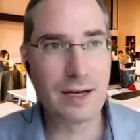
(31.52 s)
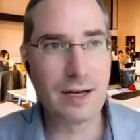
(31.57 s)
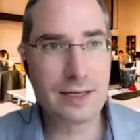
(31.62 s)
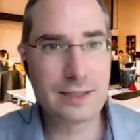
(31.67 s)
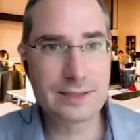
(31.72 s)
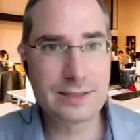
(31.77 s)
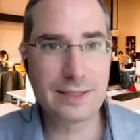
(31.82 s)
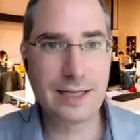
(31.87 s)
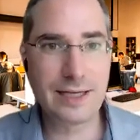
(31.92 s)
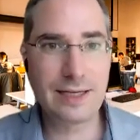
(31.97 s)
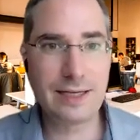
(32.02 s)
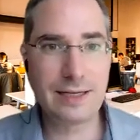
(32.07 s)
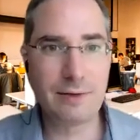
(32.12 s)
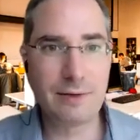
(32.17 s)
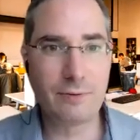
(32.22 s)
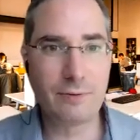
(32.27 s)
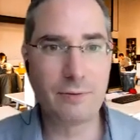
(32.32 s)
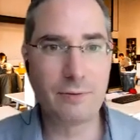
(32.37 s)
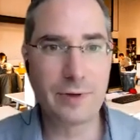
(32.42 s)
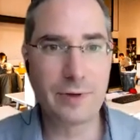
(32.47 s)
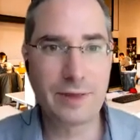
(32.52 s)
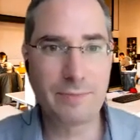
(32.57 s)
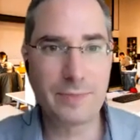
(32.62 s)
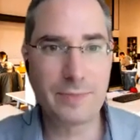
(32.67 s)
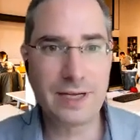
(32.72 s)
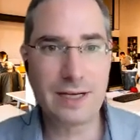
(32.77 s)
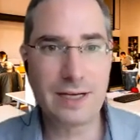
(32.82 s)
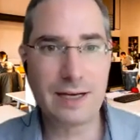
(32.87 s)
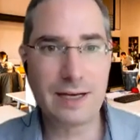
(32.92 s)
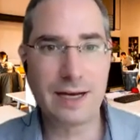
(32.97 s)
Today with
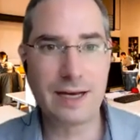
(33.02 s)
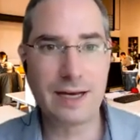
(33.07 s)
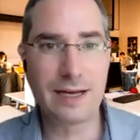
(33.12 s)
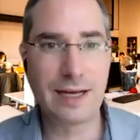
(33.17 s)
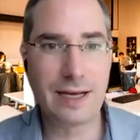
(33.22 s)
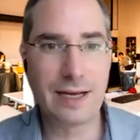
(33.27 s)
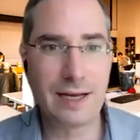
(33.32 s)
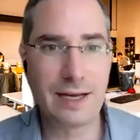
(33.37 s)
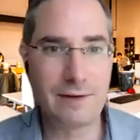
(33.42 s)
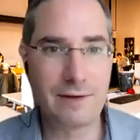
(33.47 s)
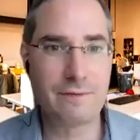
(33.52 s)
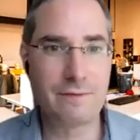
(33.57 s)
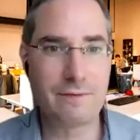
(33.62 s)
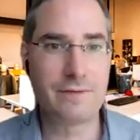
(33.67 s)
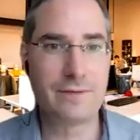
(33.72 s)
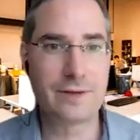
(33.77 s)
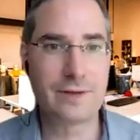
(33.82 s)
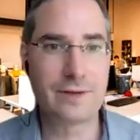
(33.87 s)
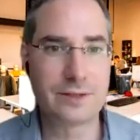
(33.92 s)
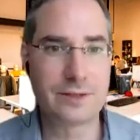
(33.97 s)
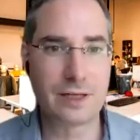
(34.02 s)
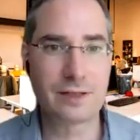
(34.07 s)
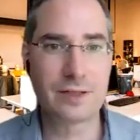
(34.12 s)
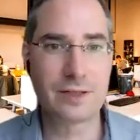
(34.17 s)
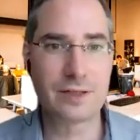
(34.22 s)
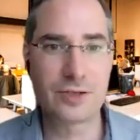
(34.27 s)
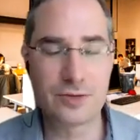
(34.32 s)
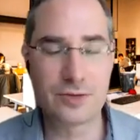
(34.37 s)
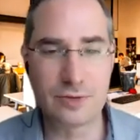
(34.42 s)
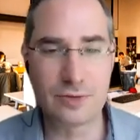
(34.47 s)
me, I have
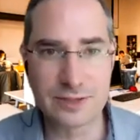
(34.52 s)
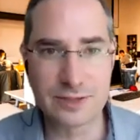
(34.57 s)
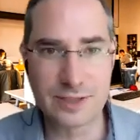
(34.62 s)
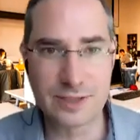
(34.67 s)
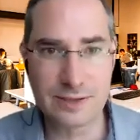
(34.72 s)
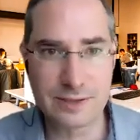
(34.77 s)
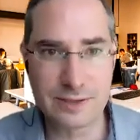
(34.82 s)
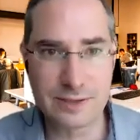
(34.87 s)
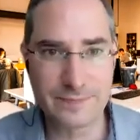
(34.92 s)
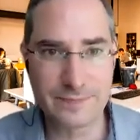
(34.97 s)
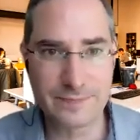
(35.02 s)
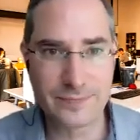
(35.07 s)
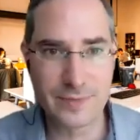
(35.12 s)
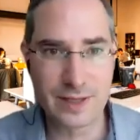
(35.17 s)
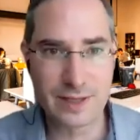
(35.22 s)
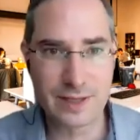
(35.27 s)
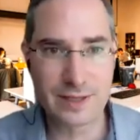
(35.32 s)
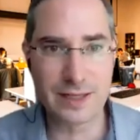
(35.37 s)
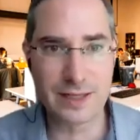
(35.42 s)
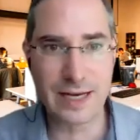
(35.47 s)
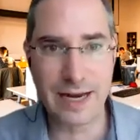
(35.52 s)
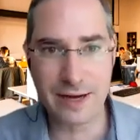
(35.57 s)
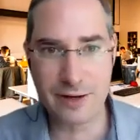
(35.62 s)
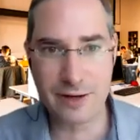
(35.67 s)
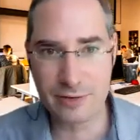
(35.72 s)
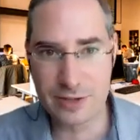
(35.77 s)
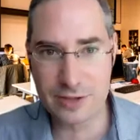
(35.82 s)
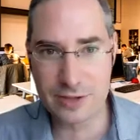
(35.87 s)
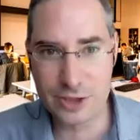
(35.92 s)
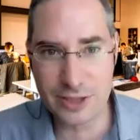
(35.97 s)
Douglas Soltys, the
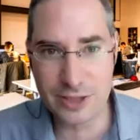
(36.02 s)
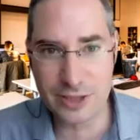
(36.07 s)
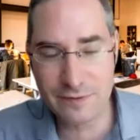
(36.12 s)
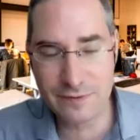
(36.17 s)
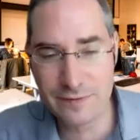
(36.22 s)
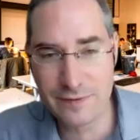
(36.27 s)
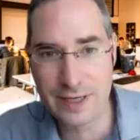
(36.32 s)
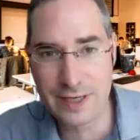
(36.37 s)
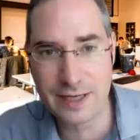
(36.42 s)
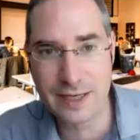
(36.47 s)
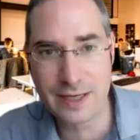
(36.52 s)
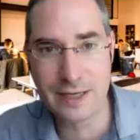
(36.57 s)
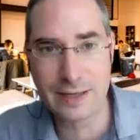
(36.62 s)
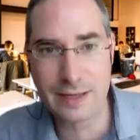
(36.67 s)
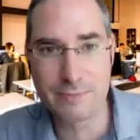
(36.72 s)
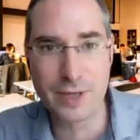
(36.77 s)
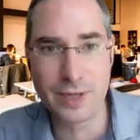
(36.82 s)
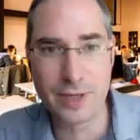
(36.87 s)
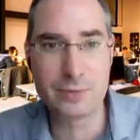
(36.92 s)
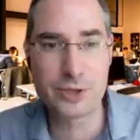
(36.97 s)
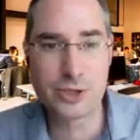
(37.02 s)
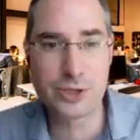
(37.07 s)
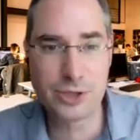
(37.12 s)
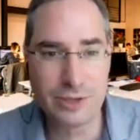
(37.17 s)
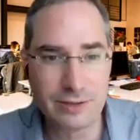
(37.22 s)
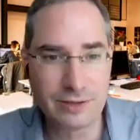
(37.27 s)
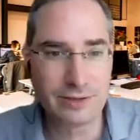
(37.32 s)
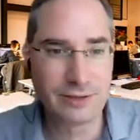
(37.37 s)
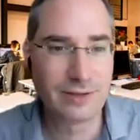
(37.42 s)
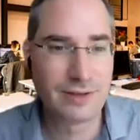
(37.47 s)
editor-in-chief and
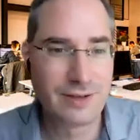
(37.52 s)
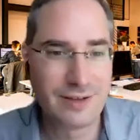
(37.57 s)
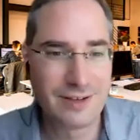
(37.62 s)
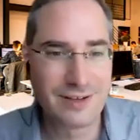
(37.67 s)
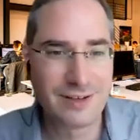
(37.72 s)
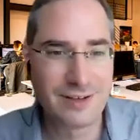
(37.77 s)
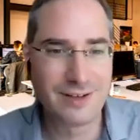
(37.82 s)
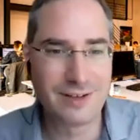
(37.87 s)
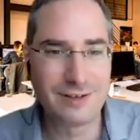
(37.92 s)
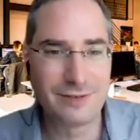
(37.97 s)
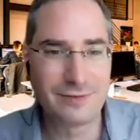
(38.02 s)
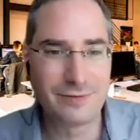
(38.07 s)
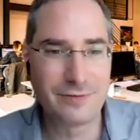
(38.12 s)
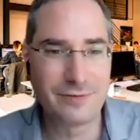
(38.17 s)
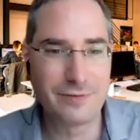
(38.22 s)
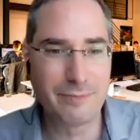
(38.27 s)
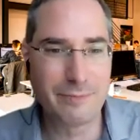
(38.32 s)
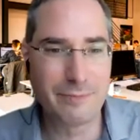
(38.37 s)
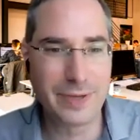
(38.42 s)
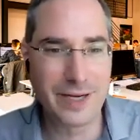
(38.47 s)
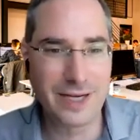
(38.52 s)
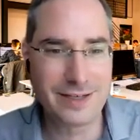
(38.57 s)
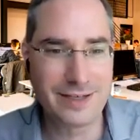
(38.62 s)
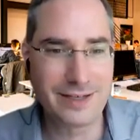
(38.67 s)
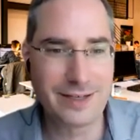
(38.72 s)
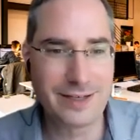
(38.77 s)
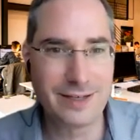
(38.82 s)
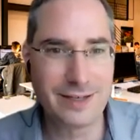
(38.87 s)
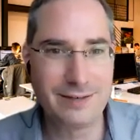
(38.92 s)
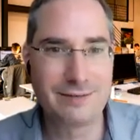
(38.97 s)
publisher of
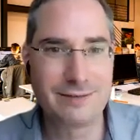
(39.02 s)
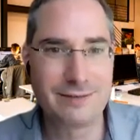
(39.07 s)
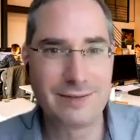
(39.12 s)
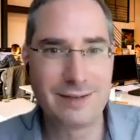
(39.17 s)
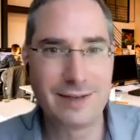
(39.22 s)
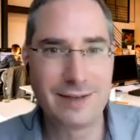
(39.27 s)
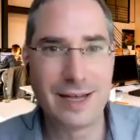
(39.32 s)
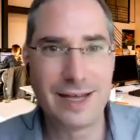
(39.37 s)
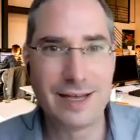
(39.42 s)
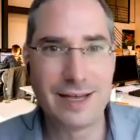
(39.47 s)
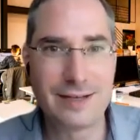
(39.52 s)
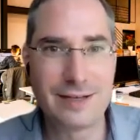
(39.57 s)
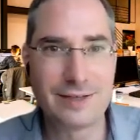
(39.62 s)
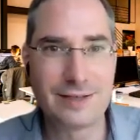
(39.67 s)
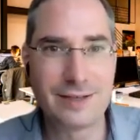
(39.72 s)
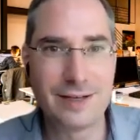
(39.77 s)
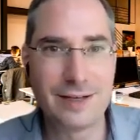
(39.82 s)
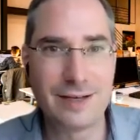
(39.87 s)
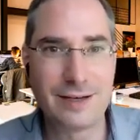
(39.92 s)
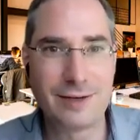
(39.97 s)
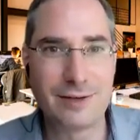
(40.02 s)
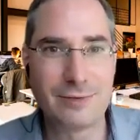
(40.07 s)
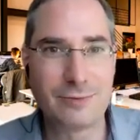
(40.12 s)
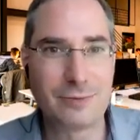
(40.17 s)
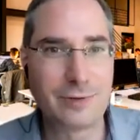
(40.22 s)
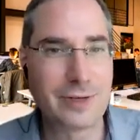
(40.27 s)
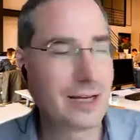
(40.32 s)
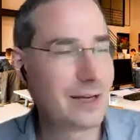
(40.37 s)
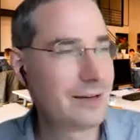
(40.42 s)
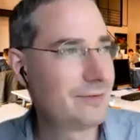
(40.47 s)
BetaKit, and
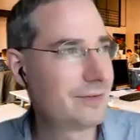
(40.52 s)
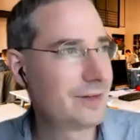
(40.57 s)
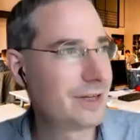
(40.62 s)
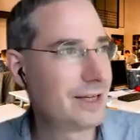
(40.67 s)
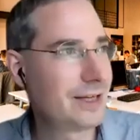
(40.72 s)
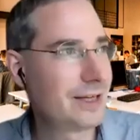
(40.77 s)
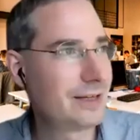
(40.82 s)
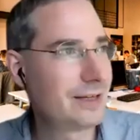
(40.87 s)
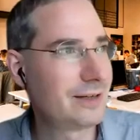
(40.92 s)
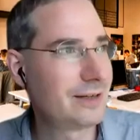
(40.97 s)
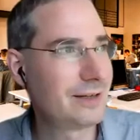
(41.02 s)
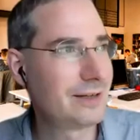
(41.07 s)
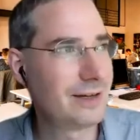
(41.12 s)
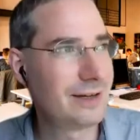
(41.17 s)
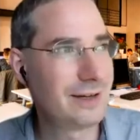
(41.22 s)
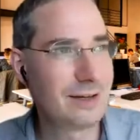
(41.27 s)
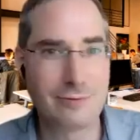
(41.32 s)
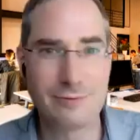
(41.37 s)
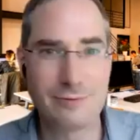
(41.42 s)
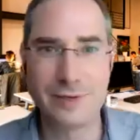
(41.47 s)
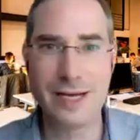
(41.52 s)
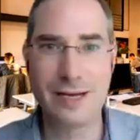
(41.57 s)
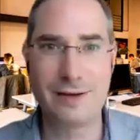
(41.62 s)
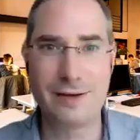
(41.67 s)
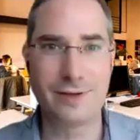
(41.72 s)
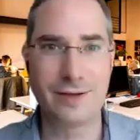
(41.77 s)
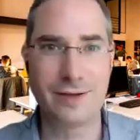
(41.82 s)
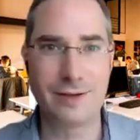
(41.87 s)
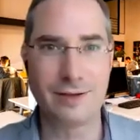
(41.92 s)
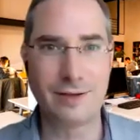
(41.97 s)
we have
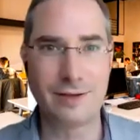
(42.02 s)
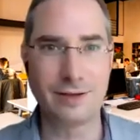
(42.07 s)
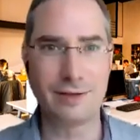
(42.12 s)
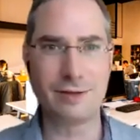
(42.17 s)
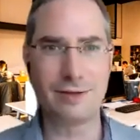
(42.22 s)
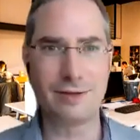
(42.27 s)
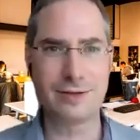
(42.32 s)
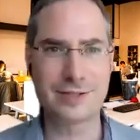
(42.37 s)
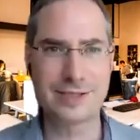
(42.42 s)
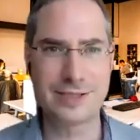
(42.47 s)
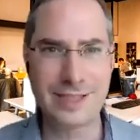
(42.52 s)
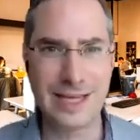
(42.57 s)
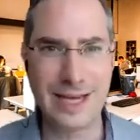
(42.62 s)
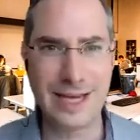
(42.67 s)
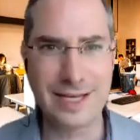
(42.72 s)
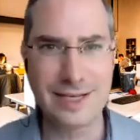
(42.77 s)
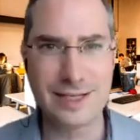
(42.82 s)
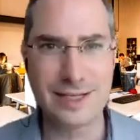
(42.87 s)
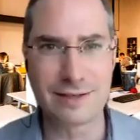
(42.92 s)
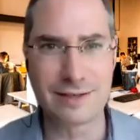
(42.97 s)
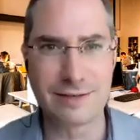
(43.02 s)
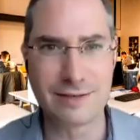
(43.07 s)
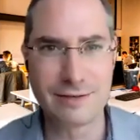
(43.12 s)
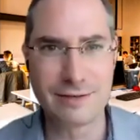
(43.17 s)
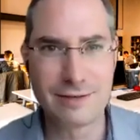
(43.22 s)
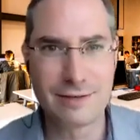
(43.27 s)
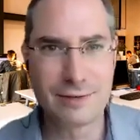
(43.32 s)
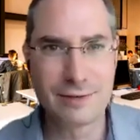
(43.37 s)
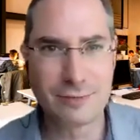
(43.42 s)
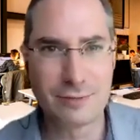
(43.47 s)
a long-standing
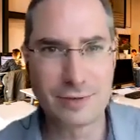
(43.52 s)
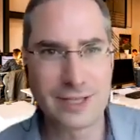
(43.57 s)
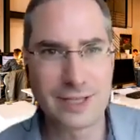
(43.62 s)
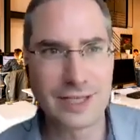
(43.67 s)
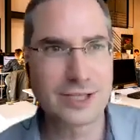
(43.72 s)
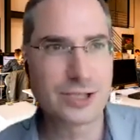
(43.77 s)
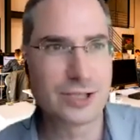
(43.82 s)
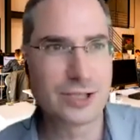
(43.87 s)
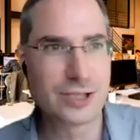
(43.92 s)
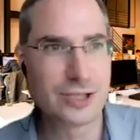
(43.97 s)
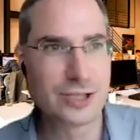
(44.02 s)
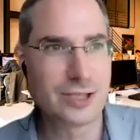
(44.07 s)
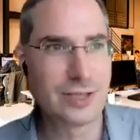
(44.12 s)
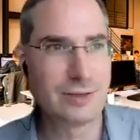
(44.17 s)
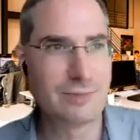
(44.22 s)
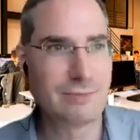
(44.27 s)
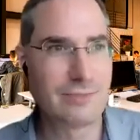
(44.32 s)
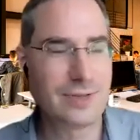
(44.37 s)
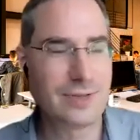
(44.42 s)
relationship.